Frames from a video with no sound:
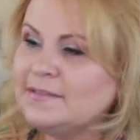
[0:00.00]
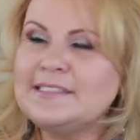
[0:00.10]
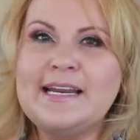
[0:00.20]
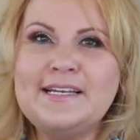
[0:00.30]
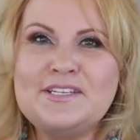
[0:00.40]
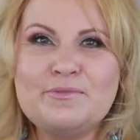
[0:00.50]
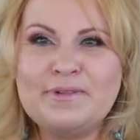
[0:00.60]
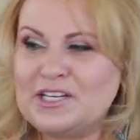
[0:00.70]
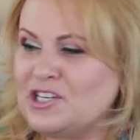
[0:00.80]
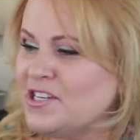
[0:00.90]
Let's get into the
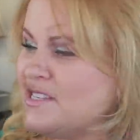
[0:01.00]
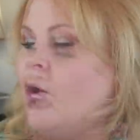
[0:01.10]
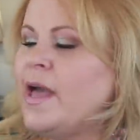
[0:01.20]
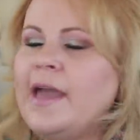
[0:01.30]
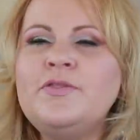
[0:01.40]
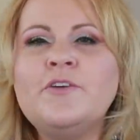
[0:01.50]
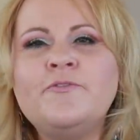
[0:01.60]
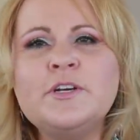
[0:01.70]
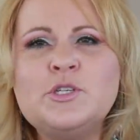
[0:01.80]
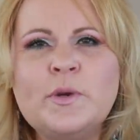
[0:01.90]
blushes. Okay, the
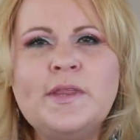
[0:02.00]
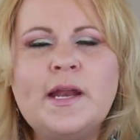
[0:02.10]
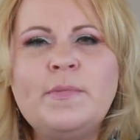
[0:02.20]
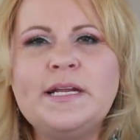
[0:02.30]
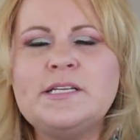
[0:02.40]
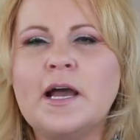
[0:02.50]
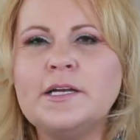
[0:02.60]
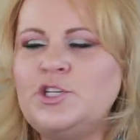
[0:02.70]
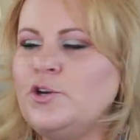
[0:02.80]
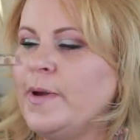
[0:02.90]
first one that I'm going to
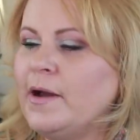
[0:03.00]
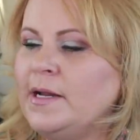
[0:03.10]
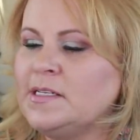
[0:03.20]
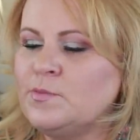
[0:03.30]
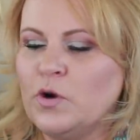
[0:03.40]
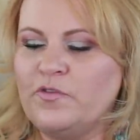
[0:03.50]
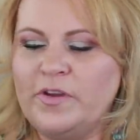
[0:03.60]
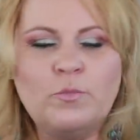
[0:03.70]
talk to you about is Morphe.